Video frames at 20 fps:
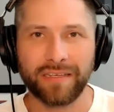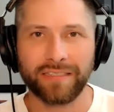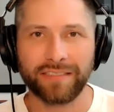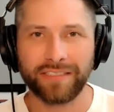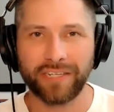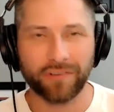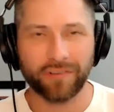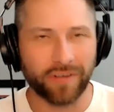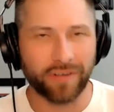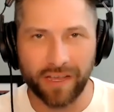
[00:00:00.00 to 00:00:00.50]

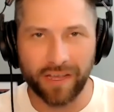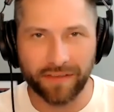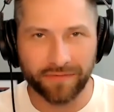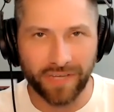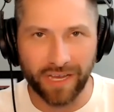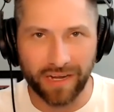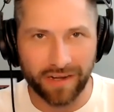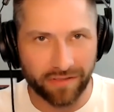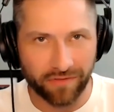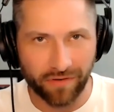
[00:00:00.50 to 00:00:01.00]
Jared Goff's
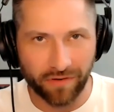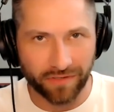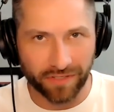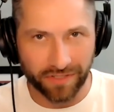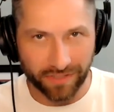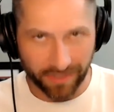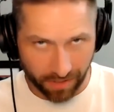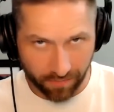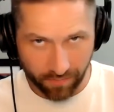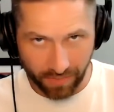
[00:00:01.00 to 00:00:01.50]
got to throw it to
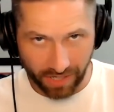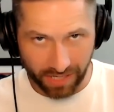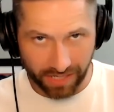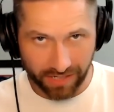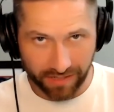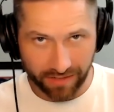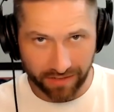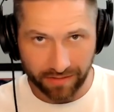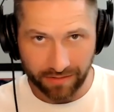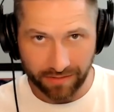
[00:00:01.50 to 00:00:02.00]
somebody.
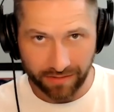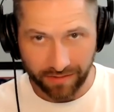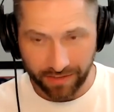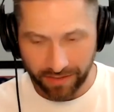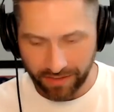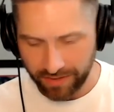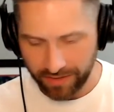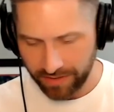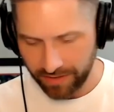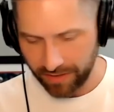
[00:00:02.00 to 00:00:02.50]

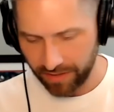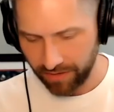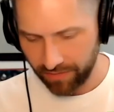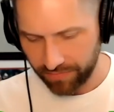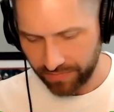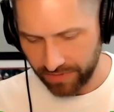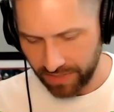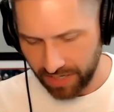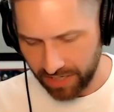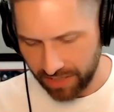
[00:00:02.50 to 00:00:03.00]
You know what I'm
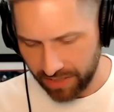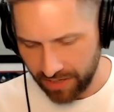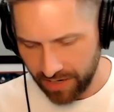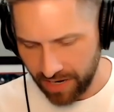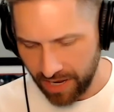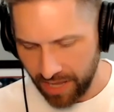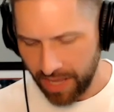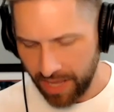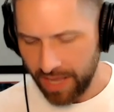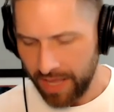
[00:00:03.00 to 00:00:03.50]
saying?
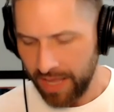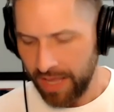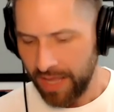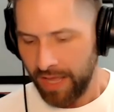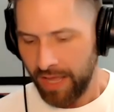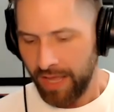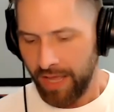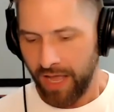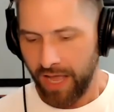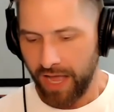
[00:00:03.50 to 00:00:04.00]

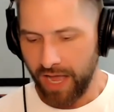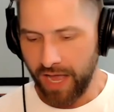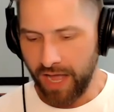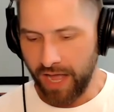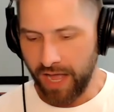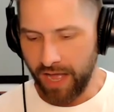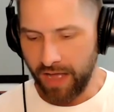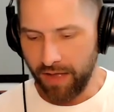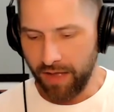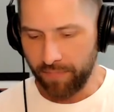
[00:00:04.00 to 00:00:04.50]

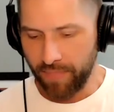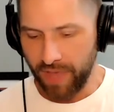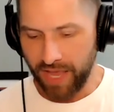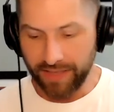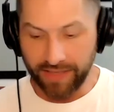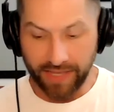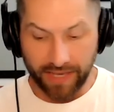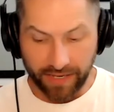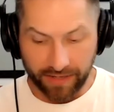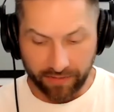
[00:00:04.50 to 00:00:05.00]

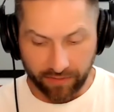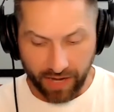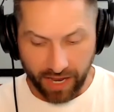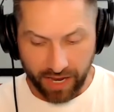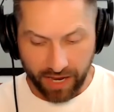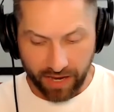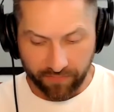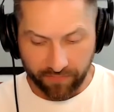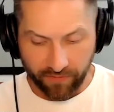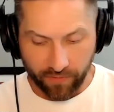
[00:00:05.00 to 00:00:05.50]
And then
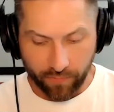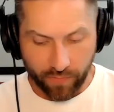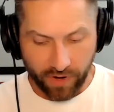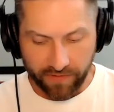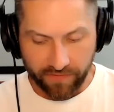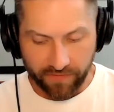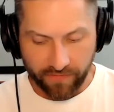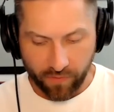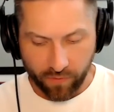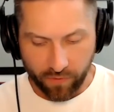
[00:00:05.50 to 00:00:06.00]
for my
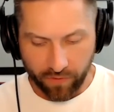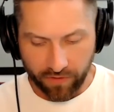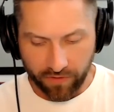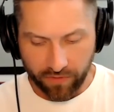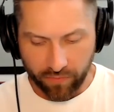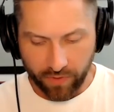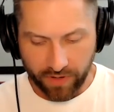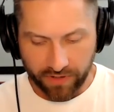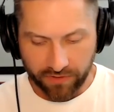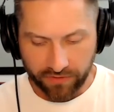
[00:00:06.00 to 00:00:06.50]

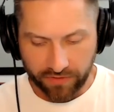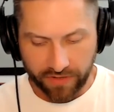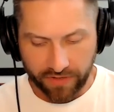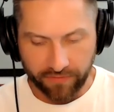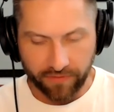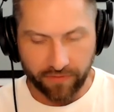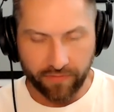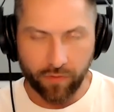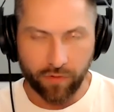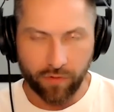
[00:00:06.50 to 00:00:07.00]
4th, wide
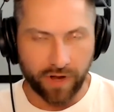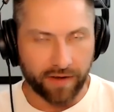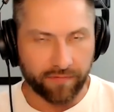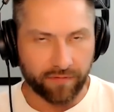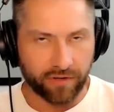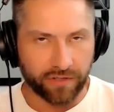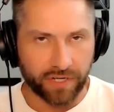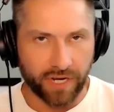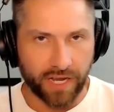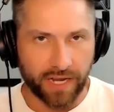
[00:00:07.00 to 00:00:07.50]
receiver 4, I have
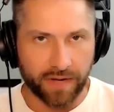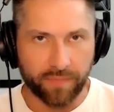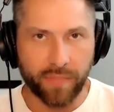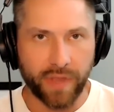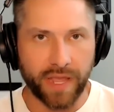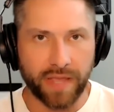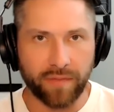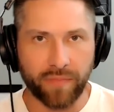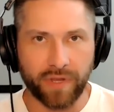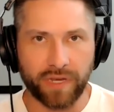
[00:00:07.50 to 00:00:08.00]
Rashad
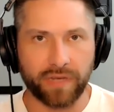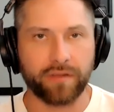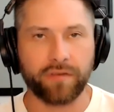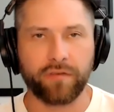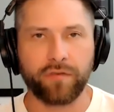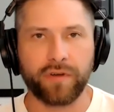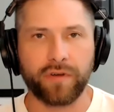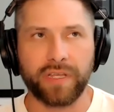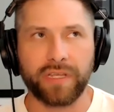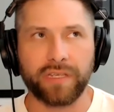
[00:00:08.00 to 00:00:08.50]
Bateman,
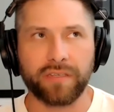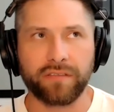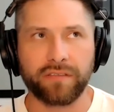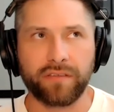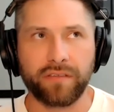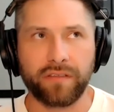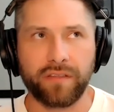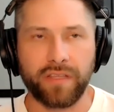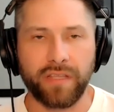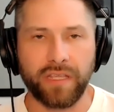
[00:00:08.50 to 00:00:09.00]
who
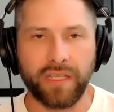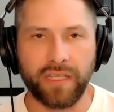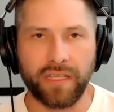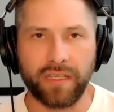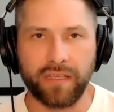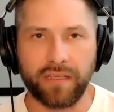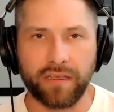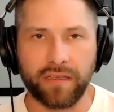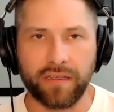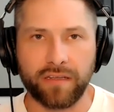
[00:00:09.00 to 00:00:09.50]
is
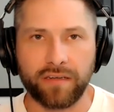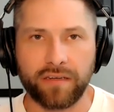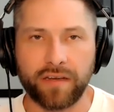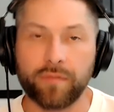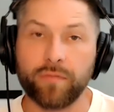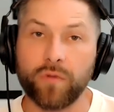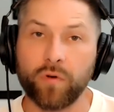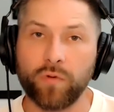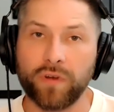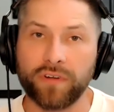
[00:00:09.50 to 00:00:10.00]
the
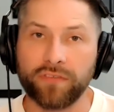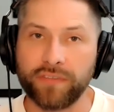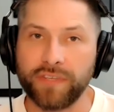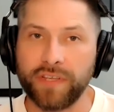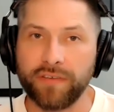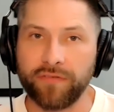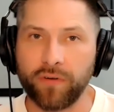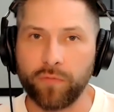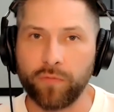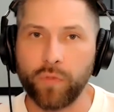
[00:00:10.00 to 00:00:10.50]
number 1
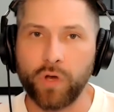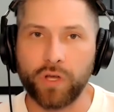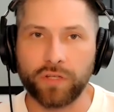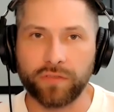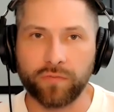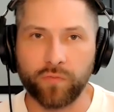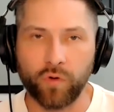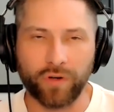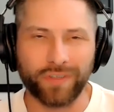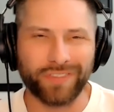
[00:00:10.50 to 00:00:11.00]
receiver in
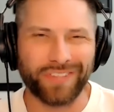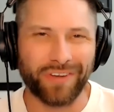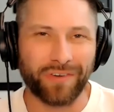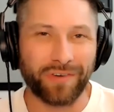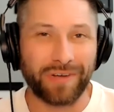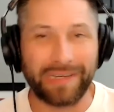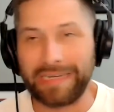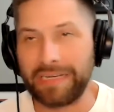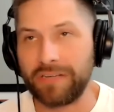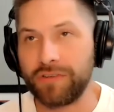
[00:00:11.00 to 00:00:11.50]
Baltimore.
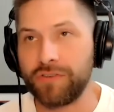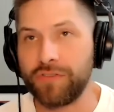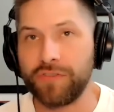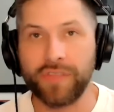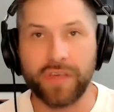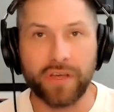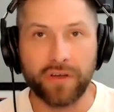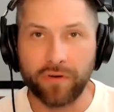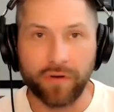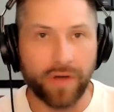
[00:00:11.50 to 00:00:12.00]
So
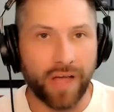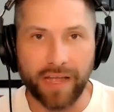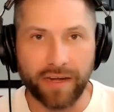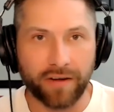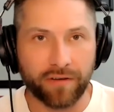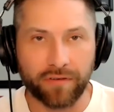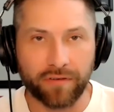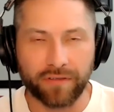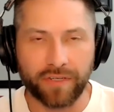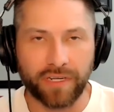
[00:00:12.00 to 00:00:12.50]
although I
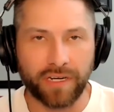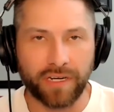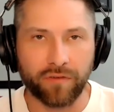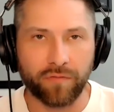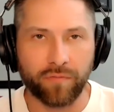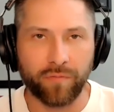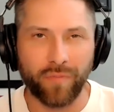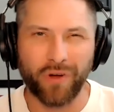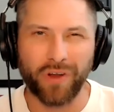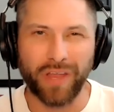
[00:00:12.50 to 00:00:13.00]
don't,
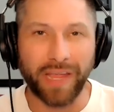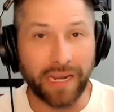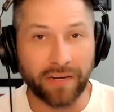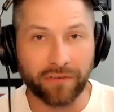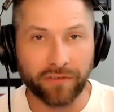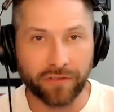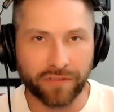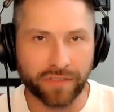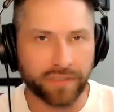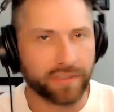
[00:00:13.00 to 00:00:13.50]
Mark
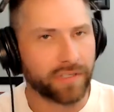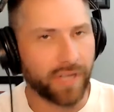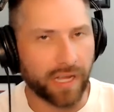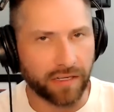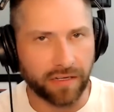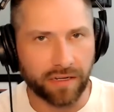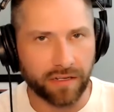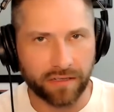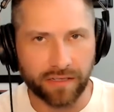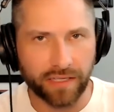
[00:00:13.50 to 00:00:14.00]
Andrews is
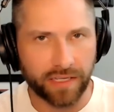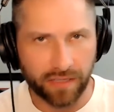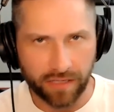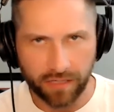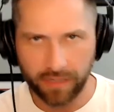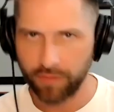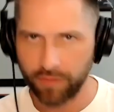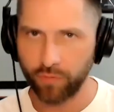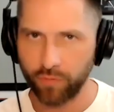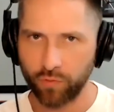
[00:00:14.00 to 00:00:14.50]
technically the
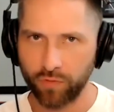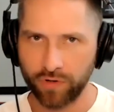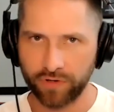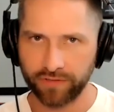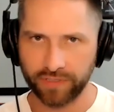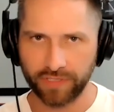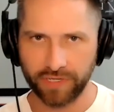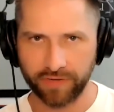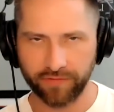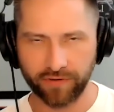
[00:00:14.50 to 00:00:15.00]
number 1
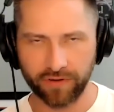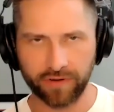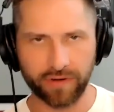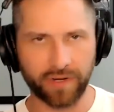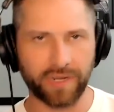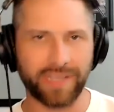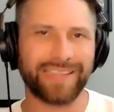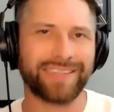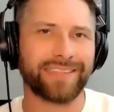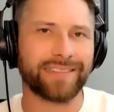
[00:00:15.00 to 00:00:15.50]
receiver,
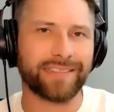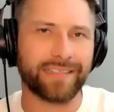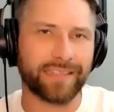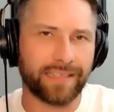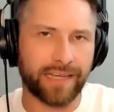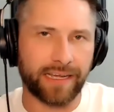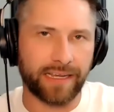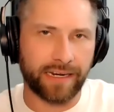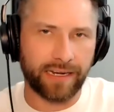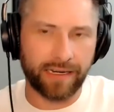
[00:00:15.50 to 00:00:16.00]
he's a
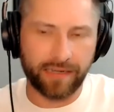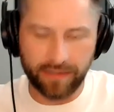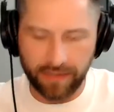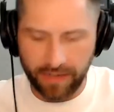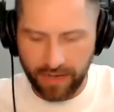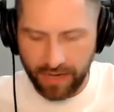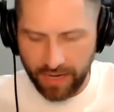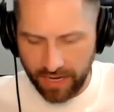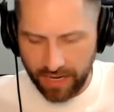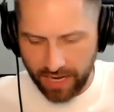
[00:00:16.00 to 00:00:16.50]
tight end.
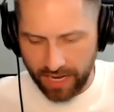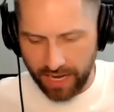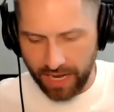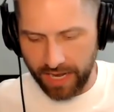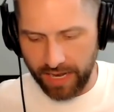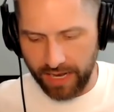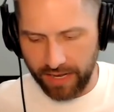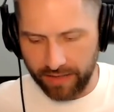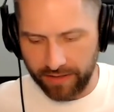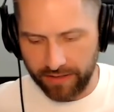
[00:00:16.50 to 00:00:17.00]

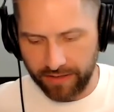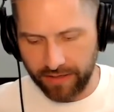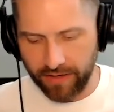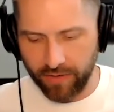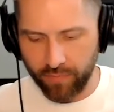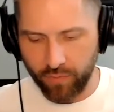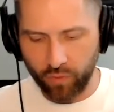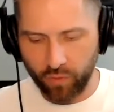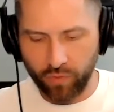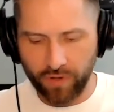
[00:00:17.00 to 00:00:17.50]
The
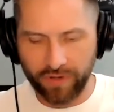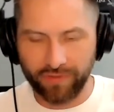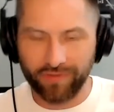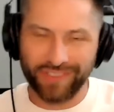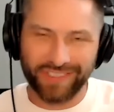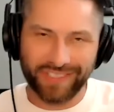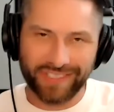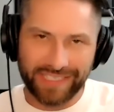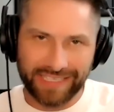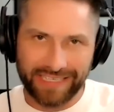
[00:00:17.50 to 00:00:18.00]
number 1
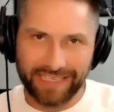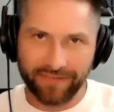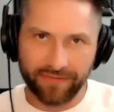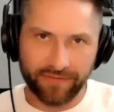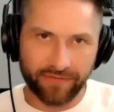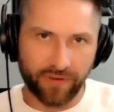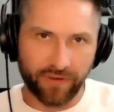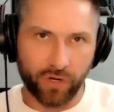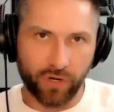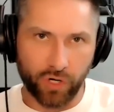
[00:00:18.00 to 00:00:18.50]

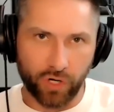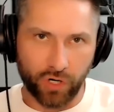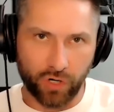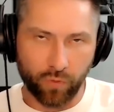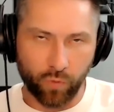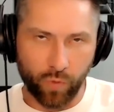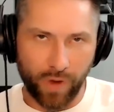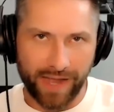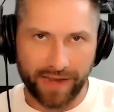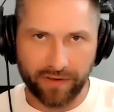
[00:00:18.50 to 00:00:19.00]
receiver,
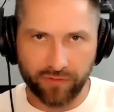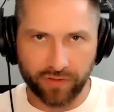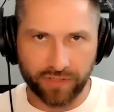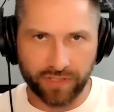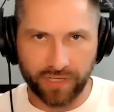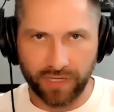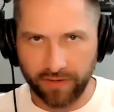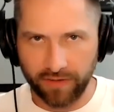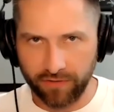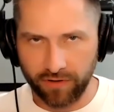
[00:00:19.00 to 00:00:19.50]
wide
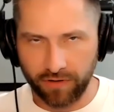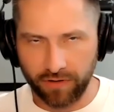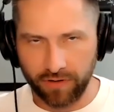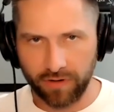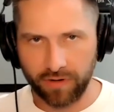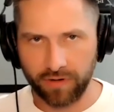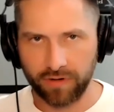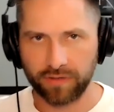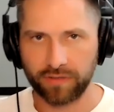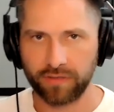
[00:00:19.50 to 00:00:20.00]
receiver,
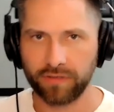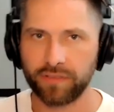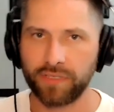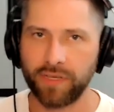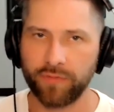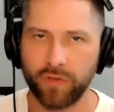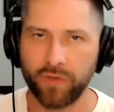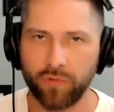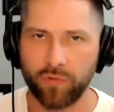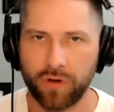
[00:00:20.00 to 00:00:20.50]

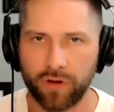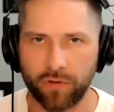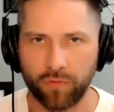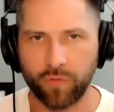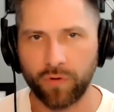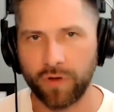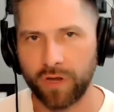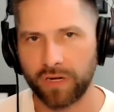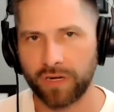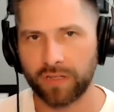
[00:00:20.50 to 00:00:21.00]

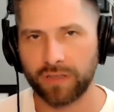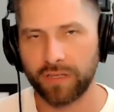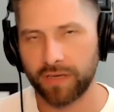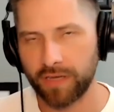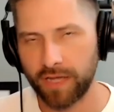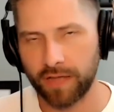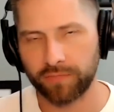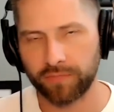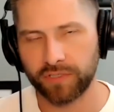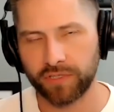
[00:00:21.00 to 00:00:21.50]
WR1 on the
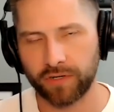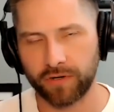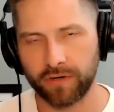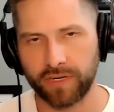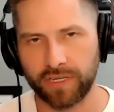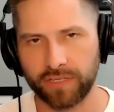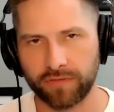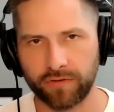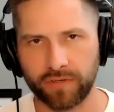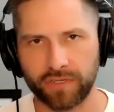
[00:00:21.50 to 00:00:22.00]
depth chart
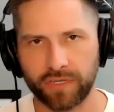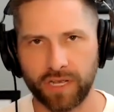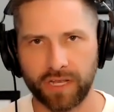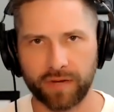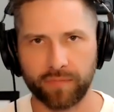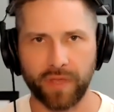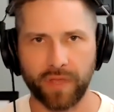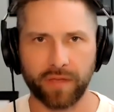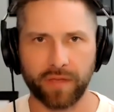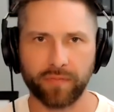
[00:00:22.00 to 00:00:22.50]
is Rashad
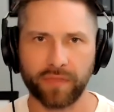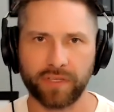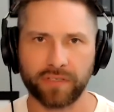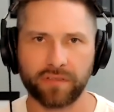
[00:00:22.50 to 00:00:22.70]
Bateman.